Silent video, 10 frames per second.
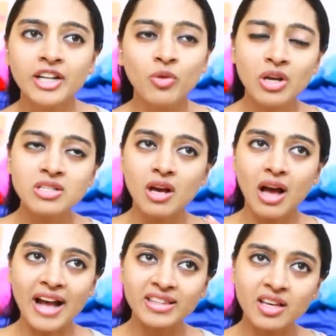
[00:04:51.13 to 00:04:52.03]
It was,
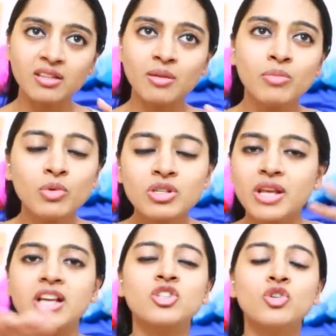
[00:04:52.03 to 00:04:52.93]
I think, the
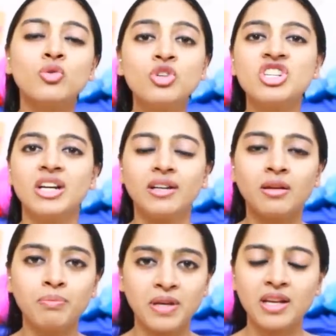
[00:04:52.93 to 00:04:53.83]
most
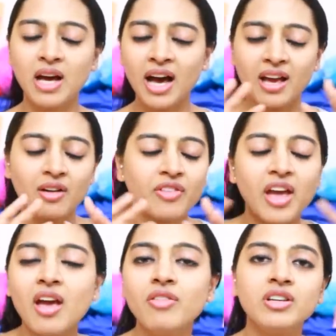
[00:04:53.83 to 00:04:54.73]
excruciating pain I have
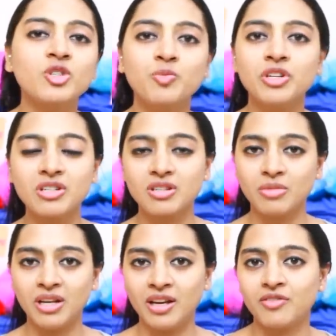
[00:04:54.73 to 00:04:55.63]
ever experienced in
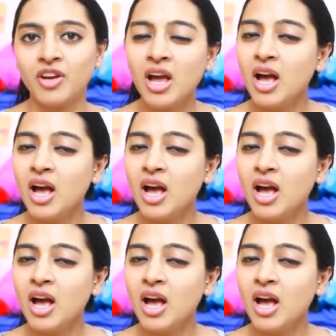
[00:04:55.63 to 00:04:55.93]
my life.